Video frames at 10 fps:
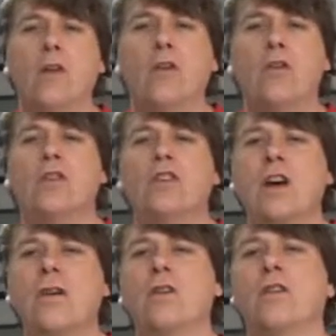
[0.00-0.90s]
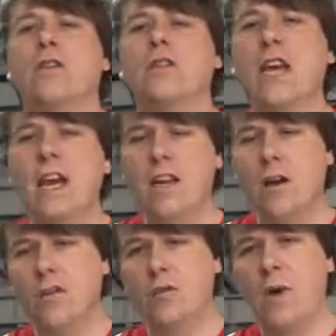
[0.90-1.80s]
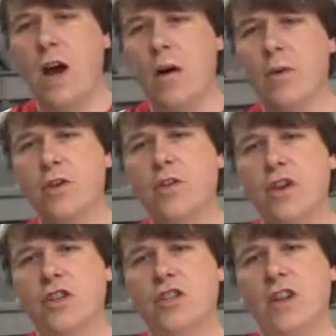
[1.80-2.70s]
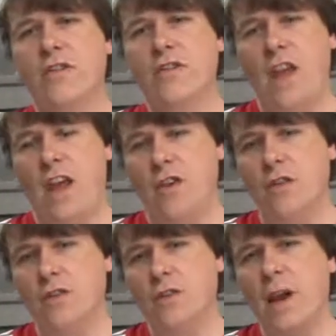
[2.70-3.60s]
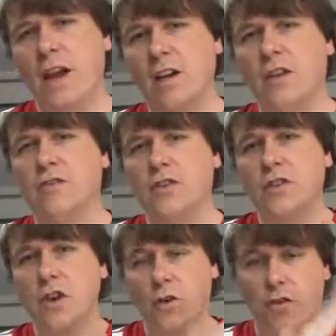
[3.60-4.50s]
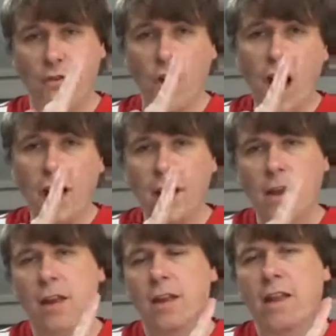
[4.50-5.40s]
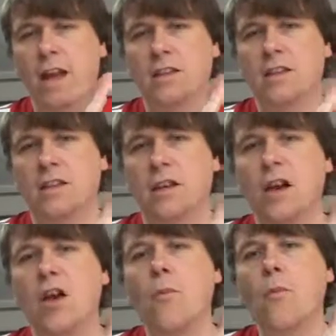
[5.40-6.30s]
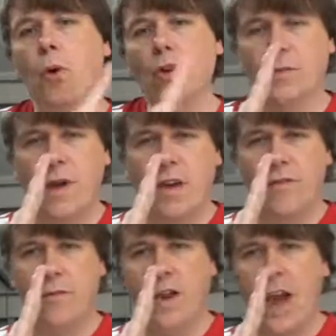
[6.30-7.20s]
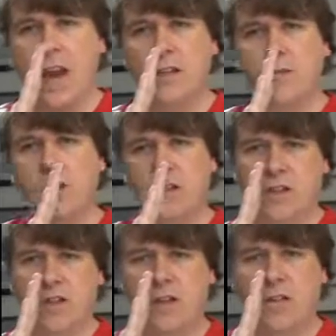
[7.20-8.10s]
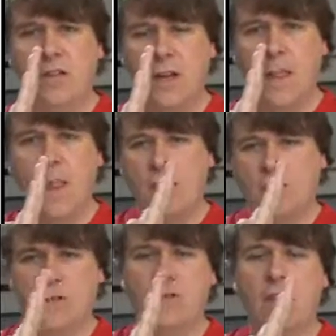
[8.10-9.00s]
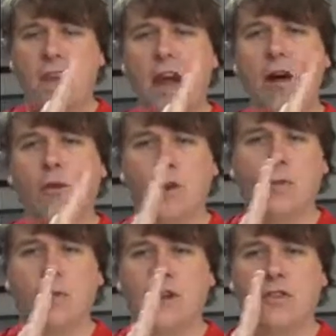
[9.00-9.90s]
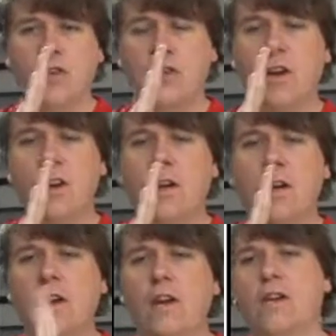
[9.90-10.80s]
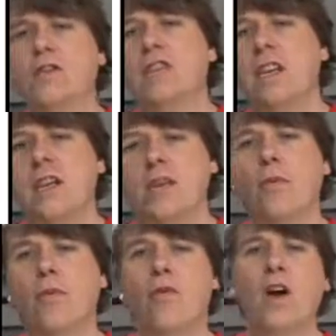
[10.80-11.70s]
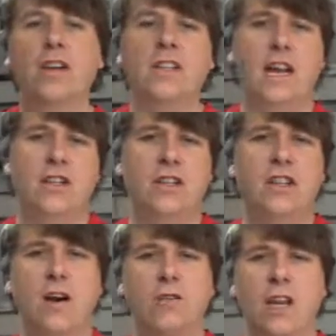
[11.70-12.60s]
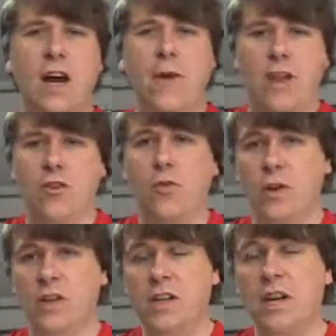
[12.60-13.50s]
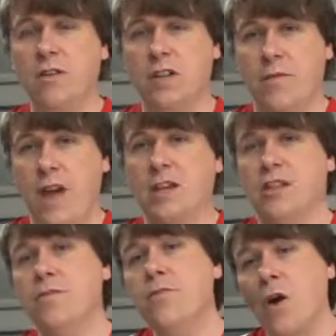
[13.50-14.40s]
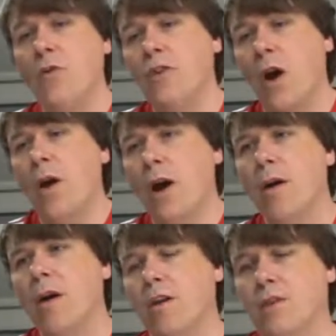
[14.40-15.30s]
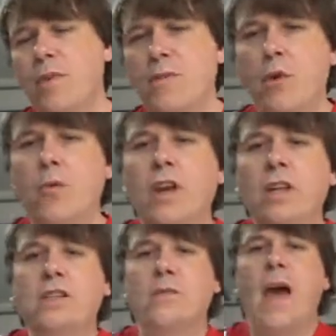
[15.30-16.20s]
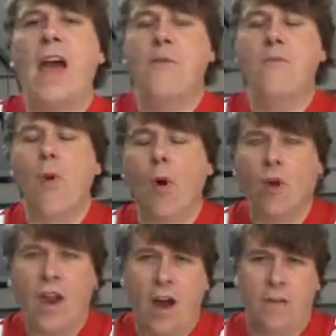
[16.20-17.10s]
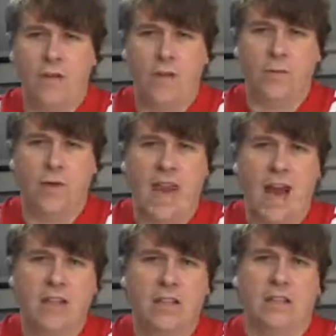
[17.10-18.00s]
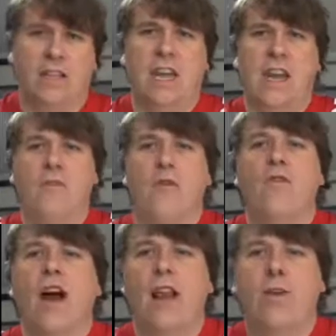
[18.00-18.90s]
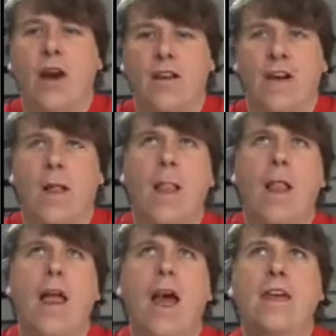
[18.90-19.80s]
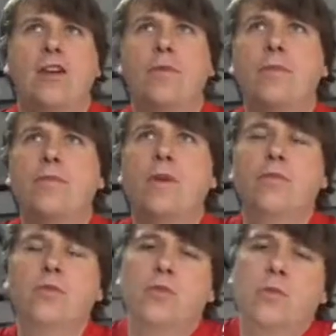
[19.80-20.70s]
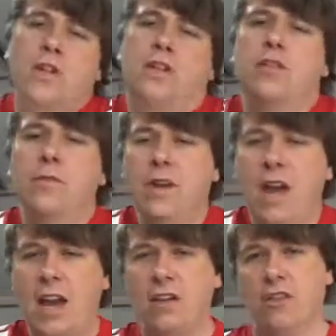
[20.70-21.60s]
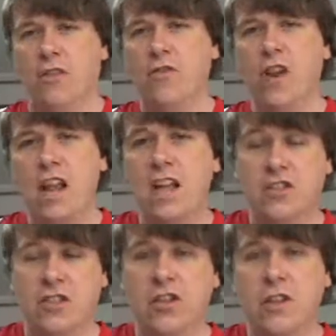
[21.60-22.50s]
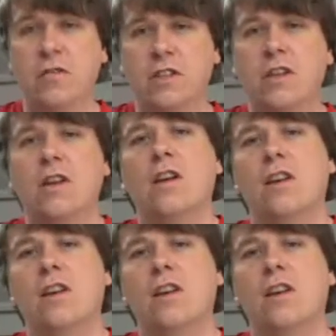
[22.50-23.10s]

Also, take note as well when you've got a shift in your demand curve. So if you go to the right, that's more demand for bananas because of the juicer, because of the um, complementary good you see that your price actually goes up and your quantity goes up. They actually both go up because people are willing to pay more now for those bananas because they're getting more value out of it. And there could be people switching to bananas that are really into juice.